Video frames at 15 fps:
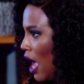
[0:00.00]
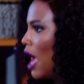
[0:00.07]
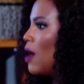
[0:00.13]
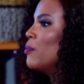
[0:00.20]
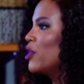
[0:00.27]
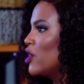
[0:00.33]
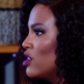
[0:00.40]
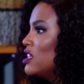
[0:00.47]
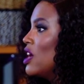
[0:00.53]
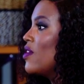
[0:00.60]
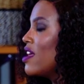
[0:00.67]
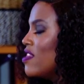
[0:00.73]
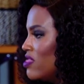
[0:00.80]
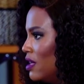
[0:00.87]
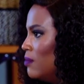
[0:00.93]
because they're
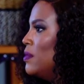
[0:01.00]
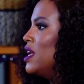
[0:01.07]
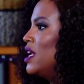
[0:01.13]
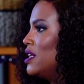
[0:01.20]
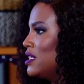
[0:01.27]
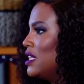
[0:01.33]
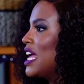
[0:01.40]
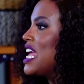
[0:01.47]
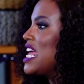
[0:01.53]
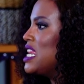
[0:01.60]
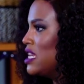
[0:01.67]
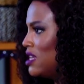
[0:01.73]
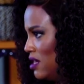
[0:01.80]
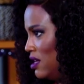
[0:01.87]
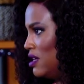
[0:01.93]
in the minute, they're
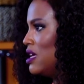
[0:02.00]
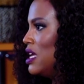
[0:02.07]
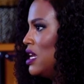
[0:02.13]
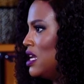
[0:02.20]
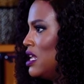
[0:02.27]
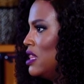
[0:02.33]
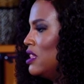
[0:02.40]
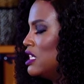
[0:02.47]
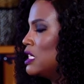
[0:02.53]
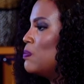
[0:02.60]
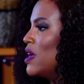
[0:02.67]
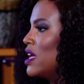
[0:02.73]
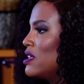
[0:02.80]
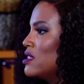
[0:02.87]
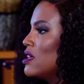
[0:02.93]
in the
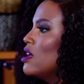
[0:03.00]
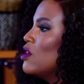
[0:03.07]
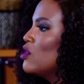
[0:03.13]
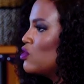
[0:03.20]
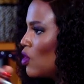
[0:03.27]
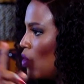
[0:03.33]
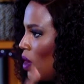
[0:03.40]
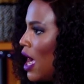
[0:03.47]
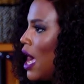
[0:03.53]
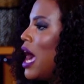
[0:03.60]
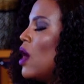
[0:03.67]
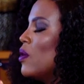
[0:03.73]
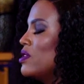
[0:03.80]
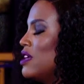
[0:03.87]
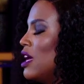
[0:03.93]
space. So
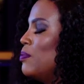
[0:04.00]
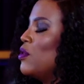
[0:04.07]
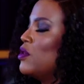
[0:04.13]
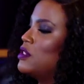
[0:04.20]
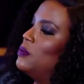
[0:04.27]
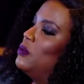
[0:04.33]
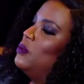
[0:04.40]
how is that possible?